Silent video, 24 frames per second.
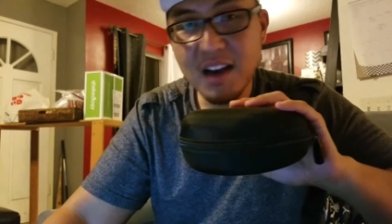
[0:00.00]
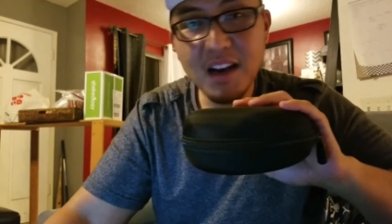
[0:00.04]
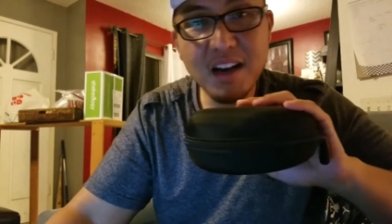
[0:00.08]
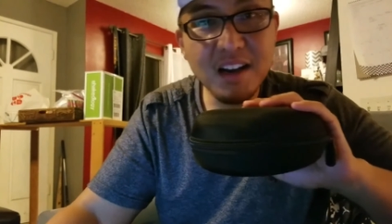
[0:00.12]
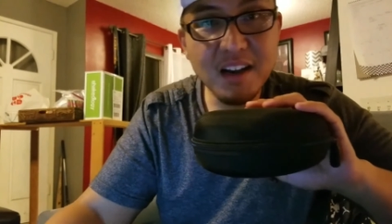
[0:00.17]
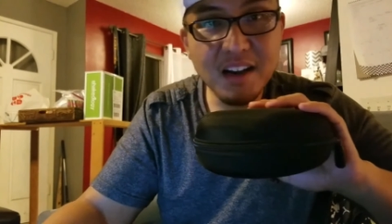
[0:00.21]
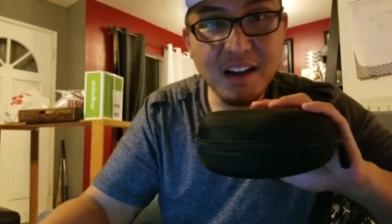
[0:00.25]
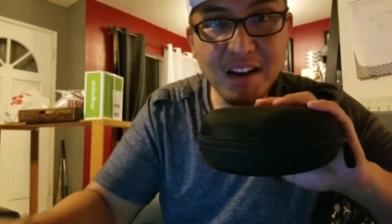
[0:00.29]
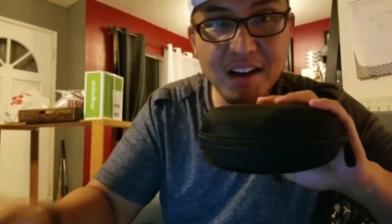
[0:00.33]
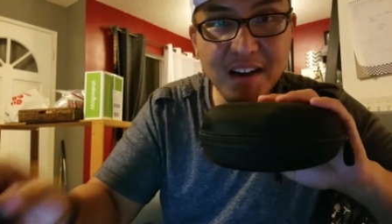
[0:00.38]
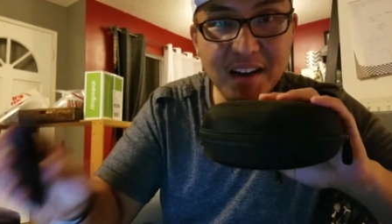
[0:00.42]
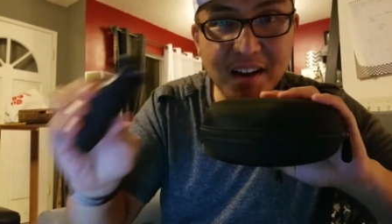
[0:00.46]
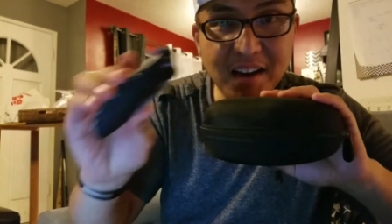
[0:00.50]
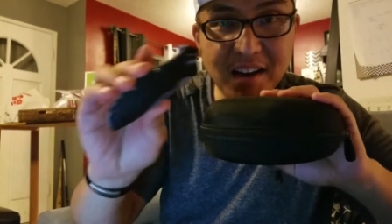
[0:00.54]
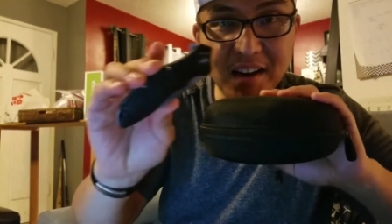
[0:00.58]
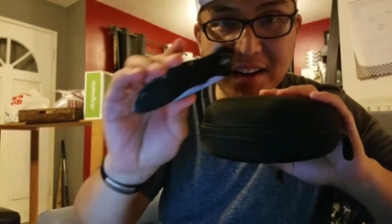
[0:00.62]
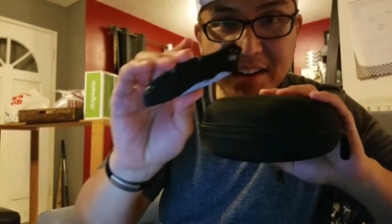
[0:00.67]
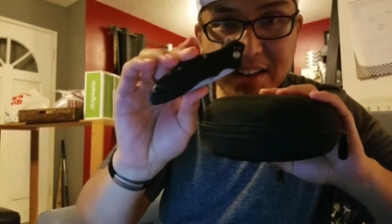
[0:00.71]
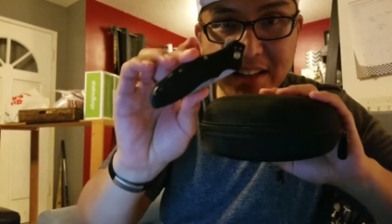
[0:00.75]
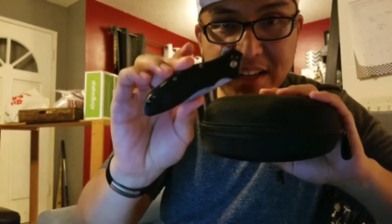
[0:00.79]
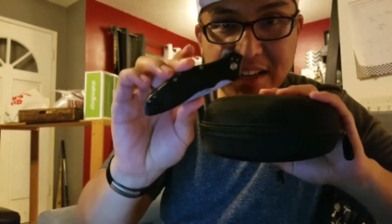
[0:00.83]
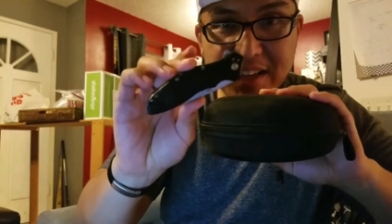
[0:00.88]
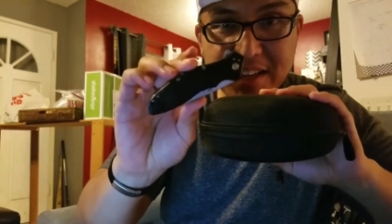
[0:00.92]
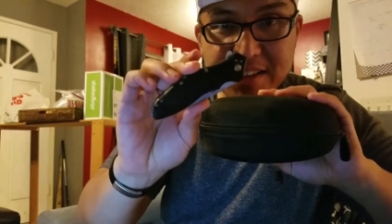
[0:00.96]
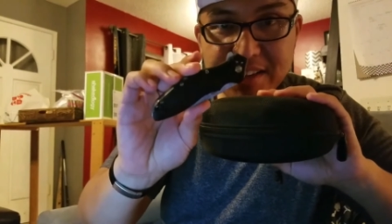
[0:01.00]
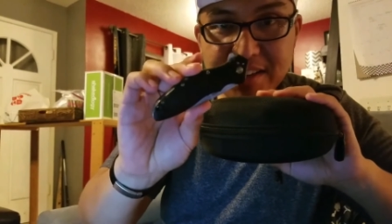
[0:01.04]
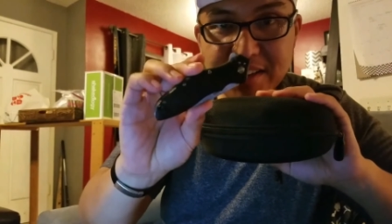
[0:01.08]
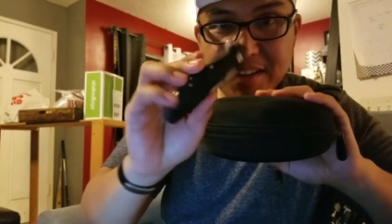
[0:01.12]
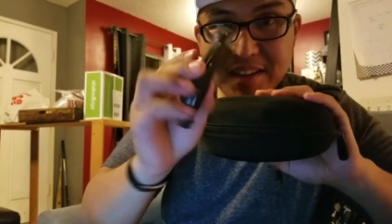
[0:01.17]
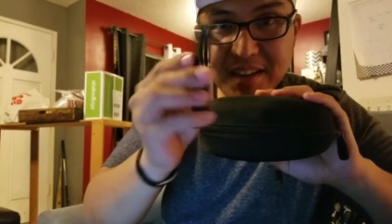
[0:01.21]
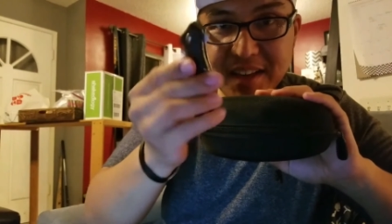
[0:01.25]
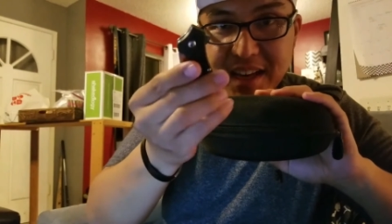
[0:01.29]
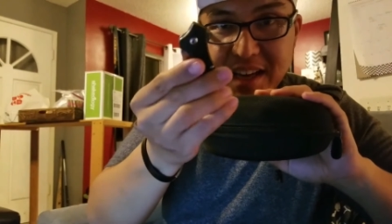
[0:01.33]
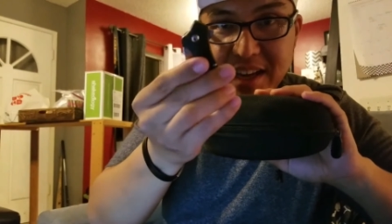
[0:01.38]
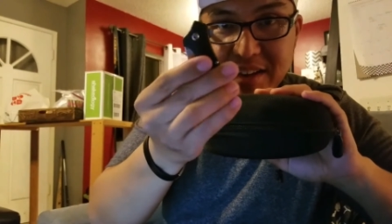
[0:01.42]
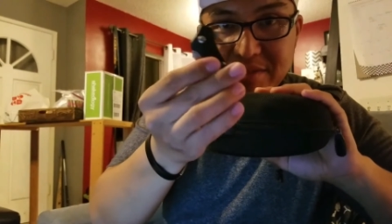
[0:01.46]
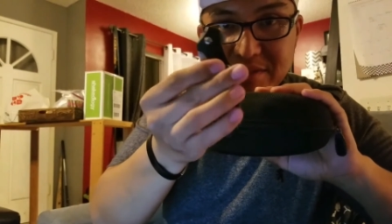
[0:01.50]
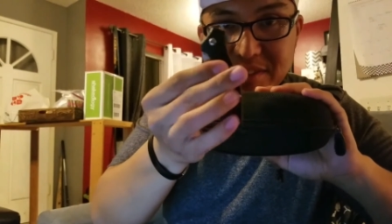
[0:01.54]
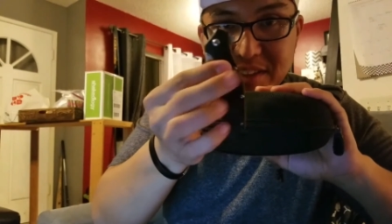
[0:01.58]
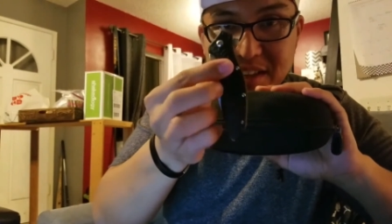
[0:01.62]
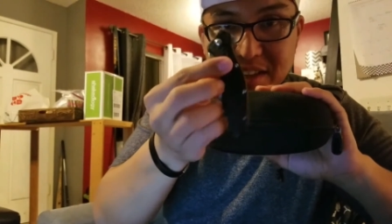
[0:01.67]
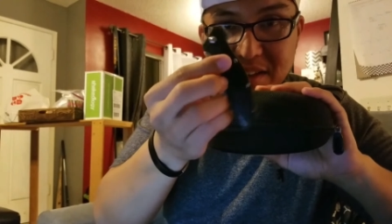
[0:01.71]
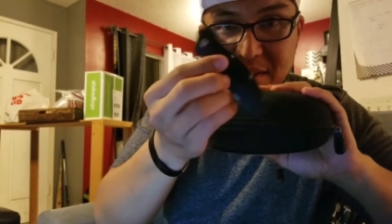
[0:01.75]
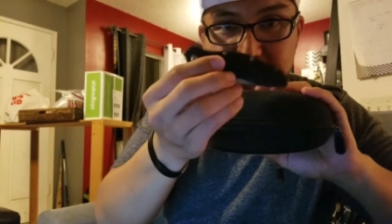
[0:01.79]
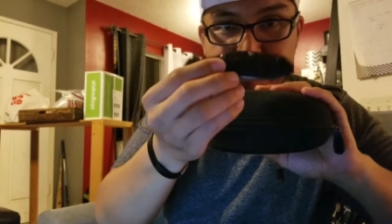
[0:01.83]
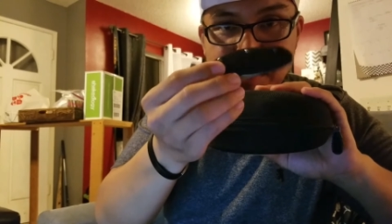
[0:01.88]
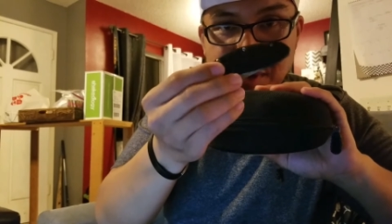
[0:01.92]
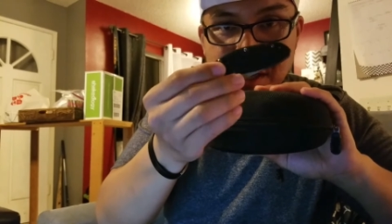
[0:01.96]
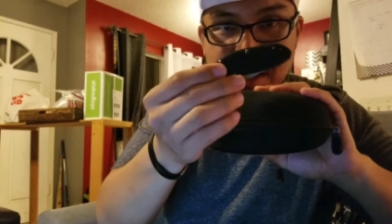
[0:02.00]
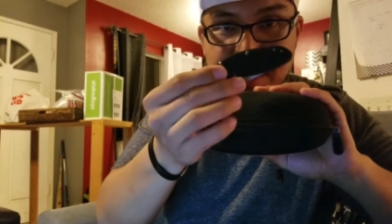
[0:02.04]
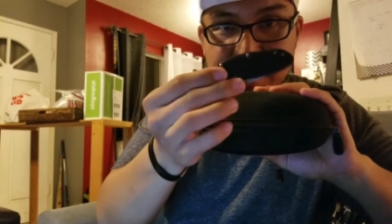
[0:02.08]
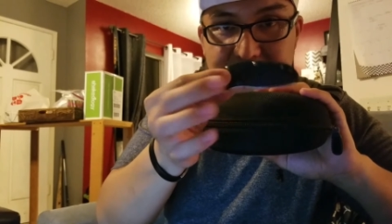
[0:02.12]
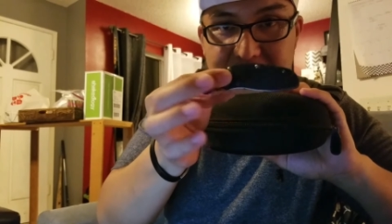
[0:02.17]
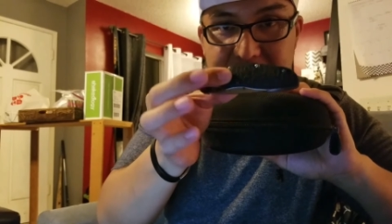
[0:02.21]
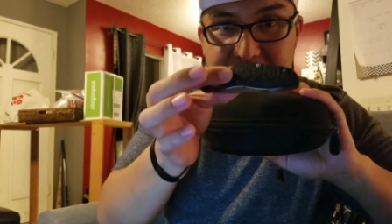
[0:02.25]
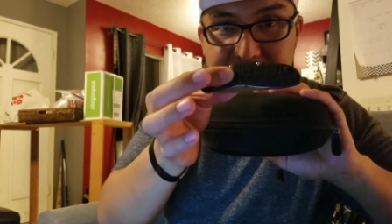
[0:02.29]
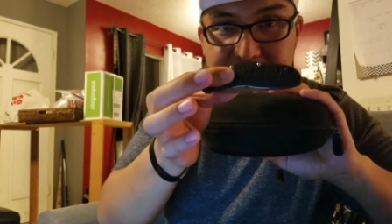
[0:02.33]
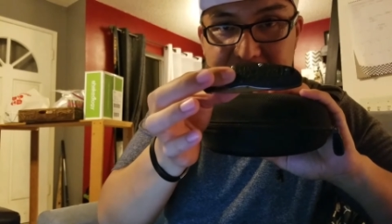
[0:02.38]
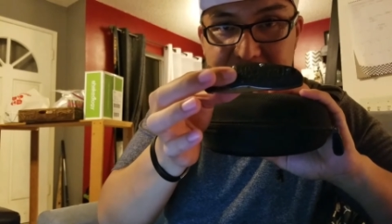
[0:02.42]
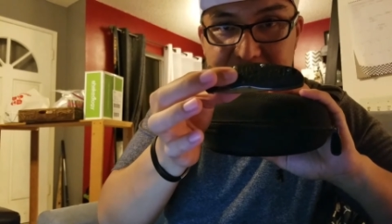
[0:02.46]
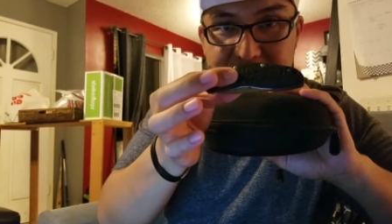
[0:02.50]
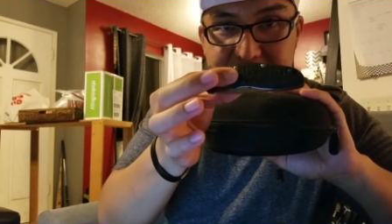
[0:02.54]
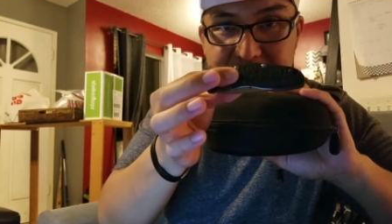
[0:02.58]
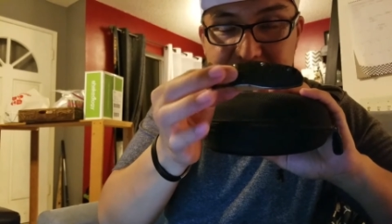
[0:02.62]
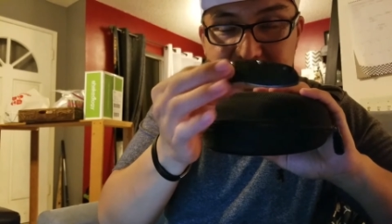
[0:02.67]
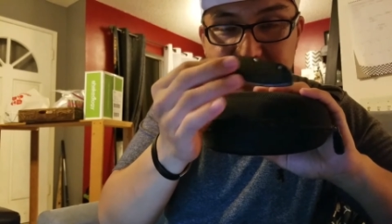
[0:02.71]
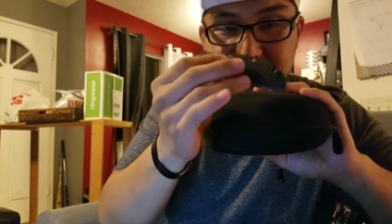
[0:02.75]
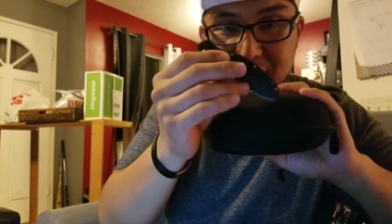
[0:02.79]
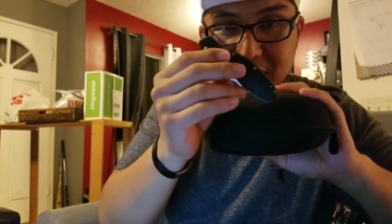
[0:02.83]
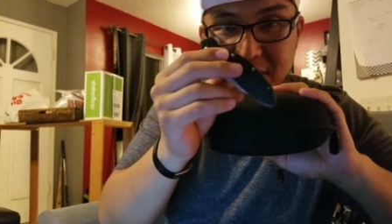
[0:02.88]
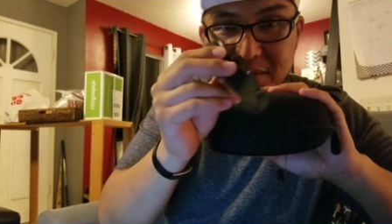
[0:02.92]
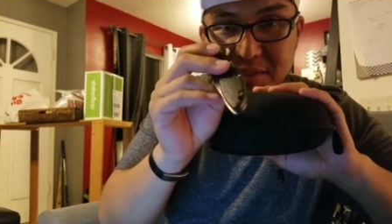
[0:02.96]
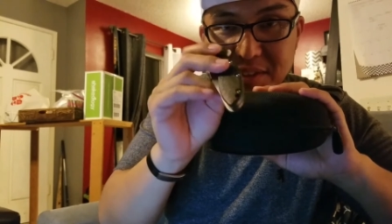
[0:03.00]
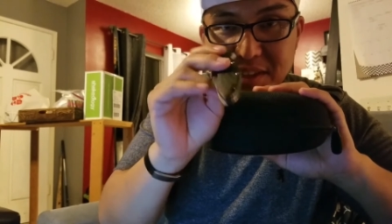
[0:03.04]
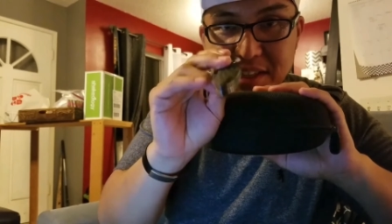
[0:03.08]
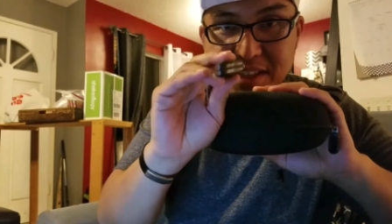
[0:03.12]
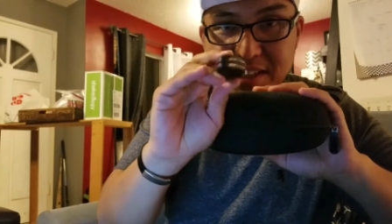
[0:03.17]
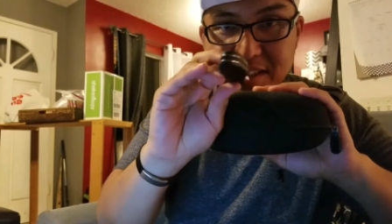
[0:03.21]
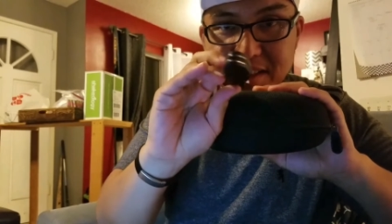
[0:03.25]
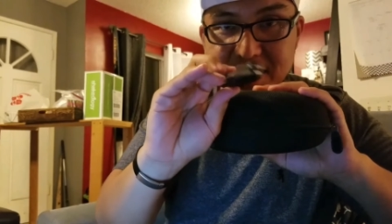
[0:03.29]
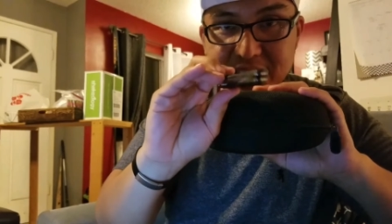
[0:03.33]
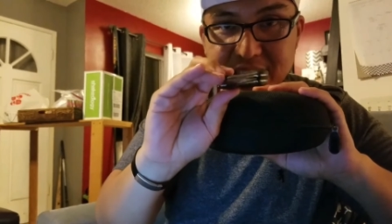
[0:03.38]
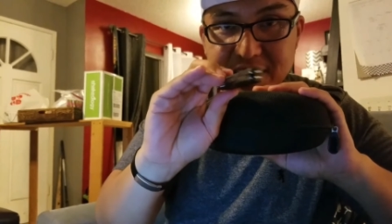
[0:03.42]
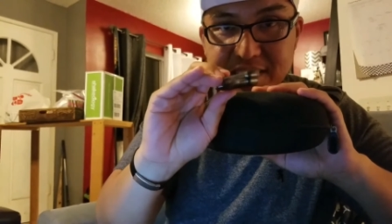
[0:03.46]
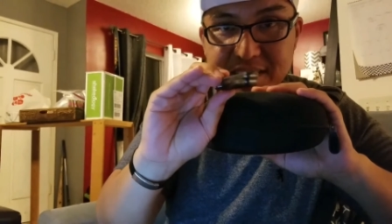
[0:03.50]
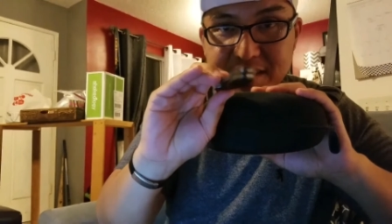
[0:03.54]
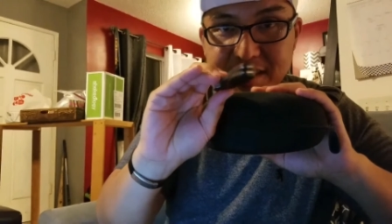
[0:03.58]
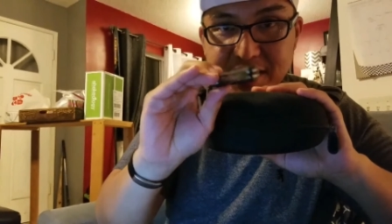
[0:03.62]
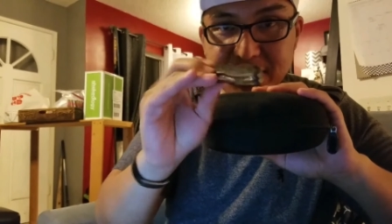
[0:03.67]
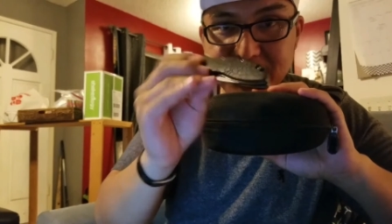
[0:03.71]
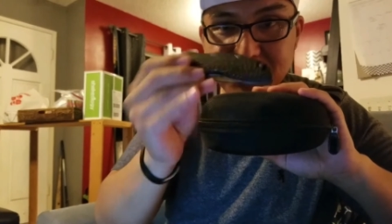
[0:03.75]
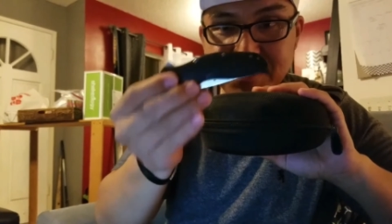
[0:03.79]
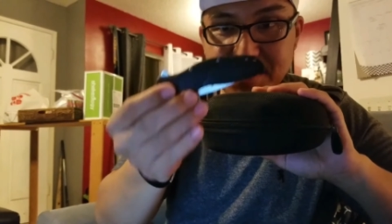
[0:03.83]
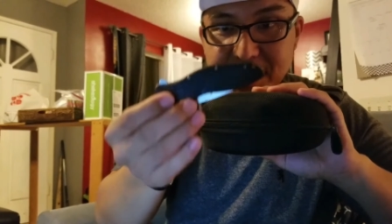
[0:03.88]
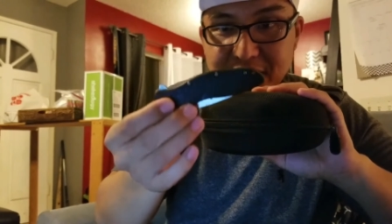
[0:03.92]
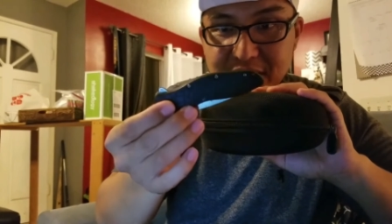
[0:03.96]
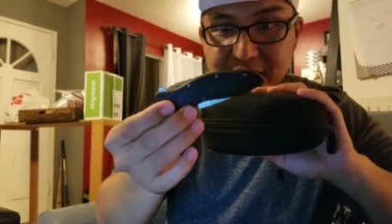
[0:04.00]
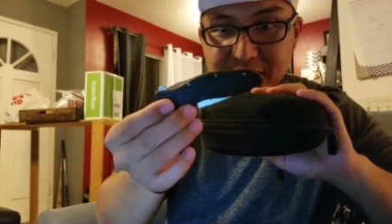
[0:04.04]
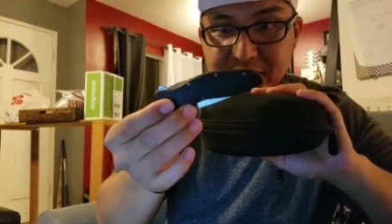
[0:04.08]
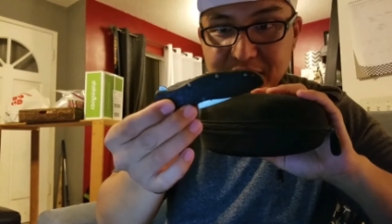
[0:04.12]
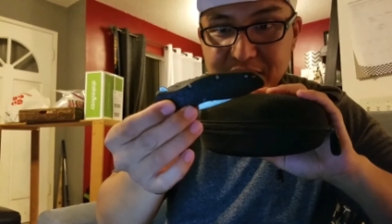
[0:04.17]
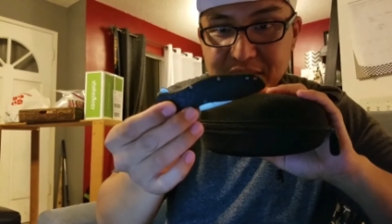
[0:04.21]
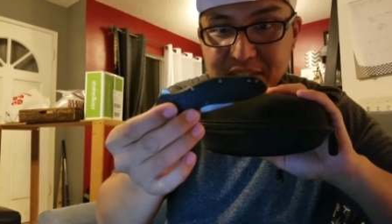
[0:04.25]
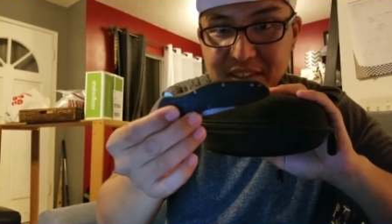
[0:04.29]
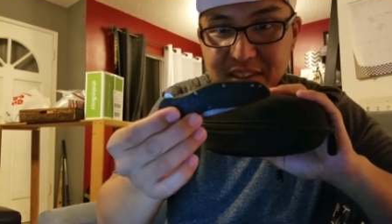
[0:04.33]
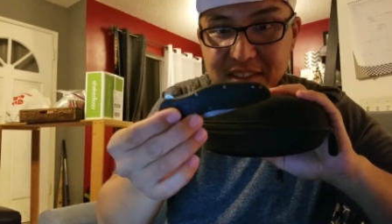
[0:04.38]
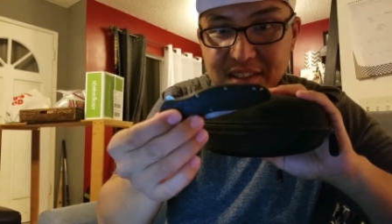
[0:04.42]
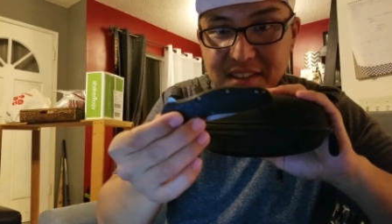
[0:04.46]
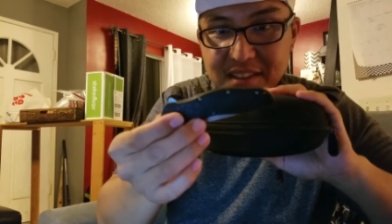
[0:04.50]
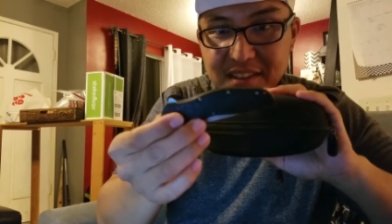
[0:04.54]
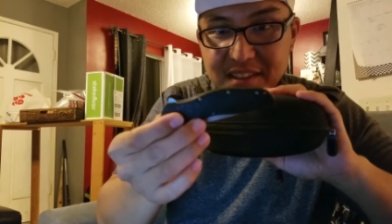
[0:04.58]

Uh, a lot of the knives, I, pocket knives I found like this, I found